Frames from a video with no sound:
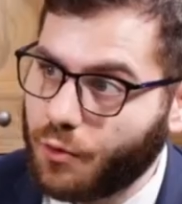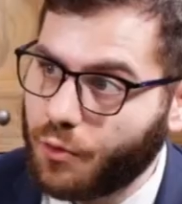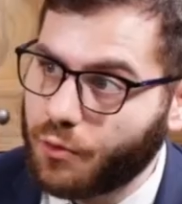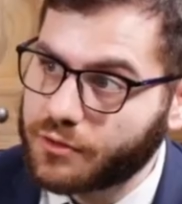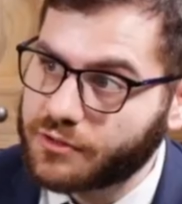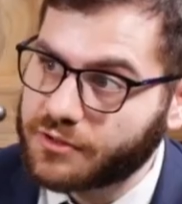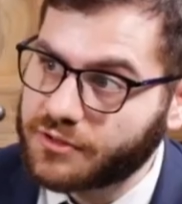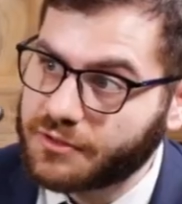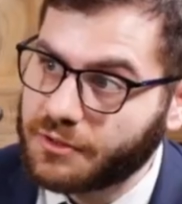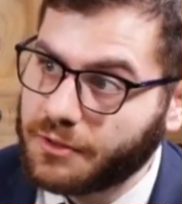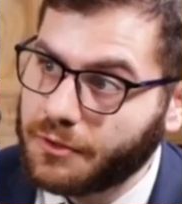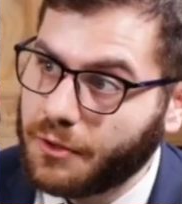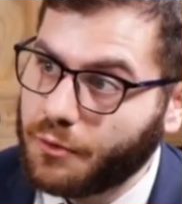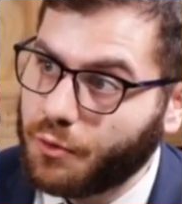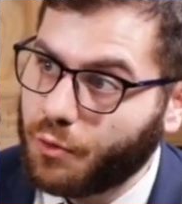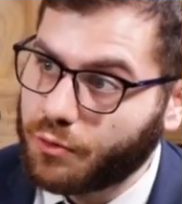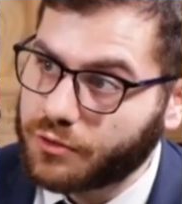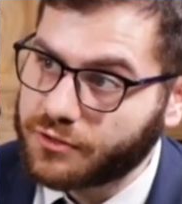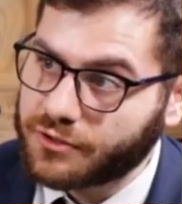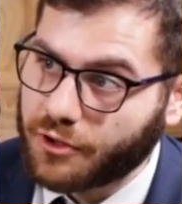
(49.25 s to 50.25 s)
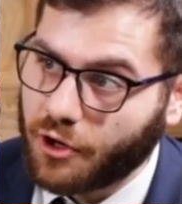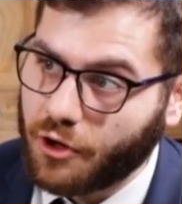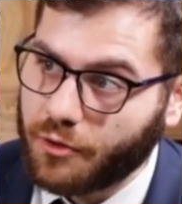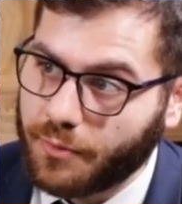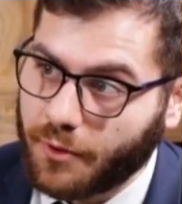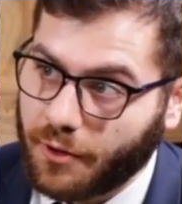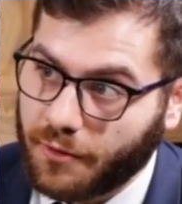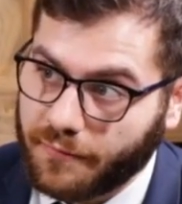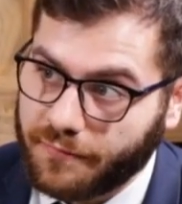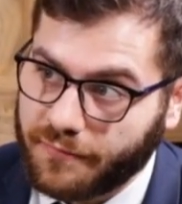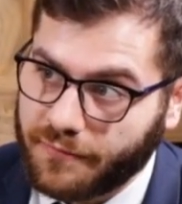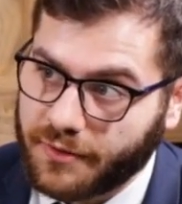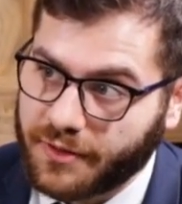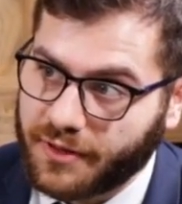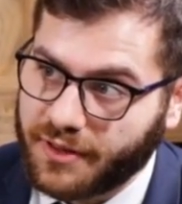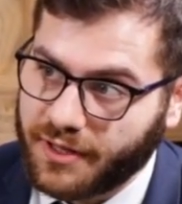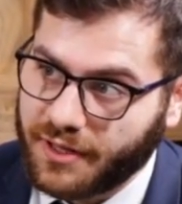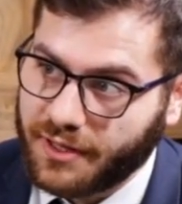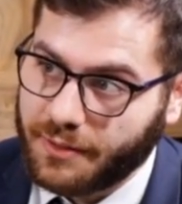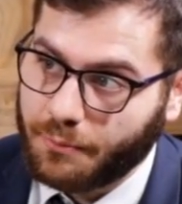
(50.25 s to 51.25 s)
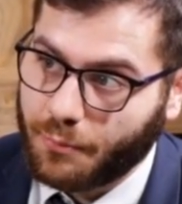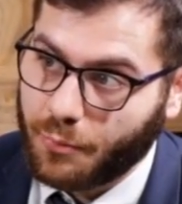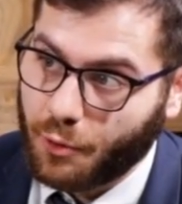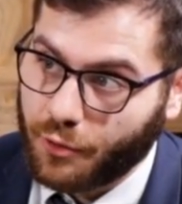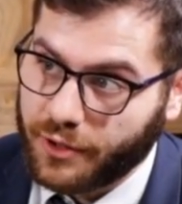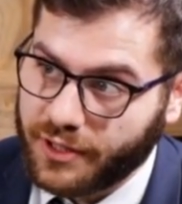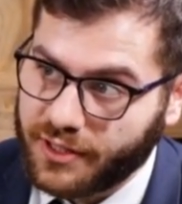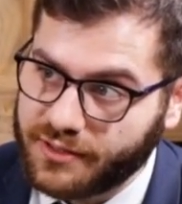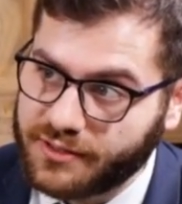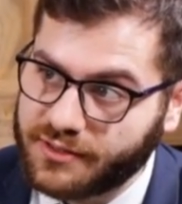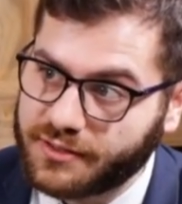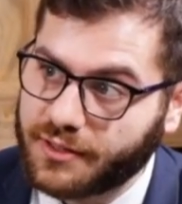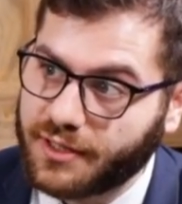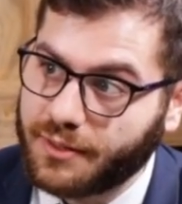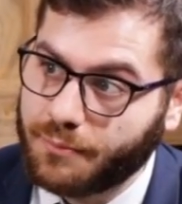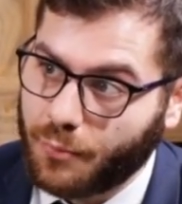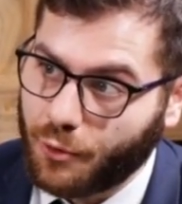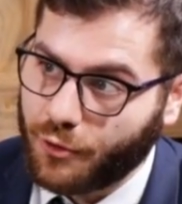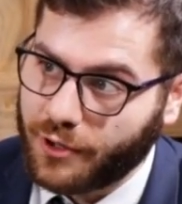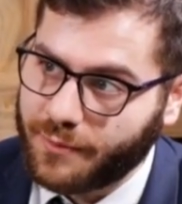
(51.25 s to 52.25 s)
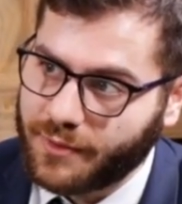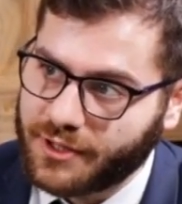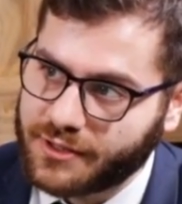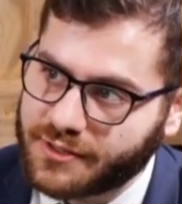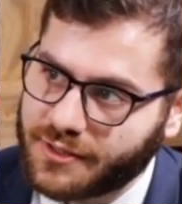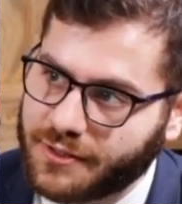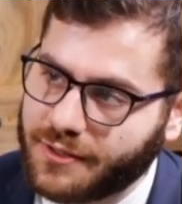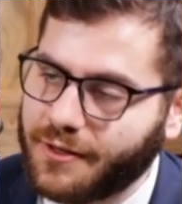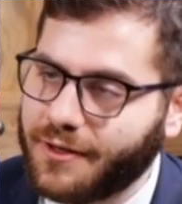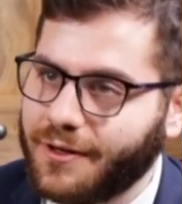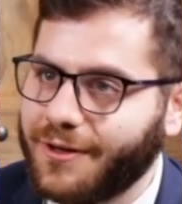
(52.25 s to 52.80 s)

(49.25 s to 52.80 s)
course or scope of the employee's employment.